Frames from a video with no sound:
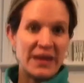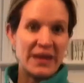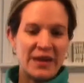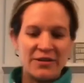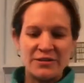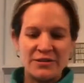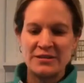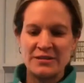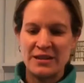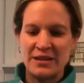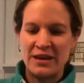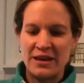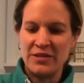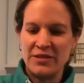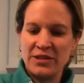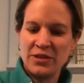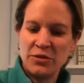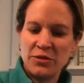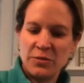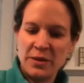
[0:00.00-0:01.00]
else, and I have a
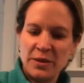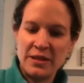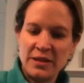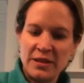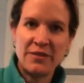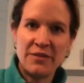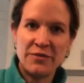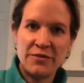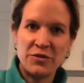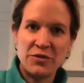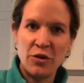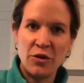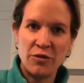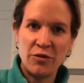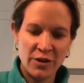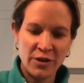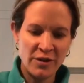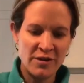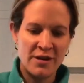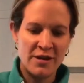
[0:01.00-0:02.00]
little bit left
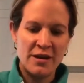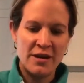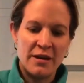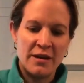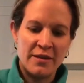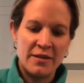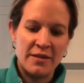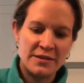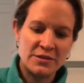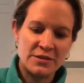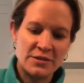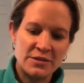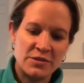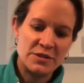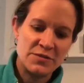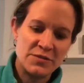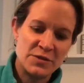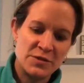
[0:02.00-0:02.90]
over. This calls for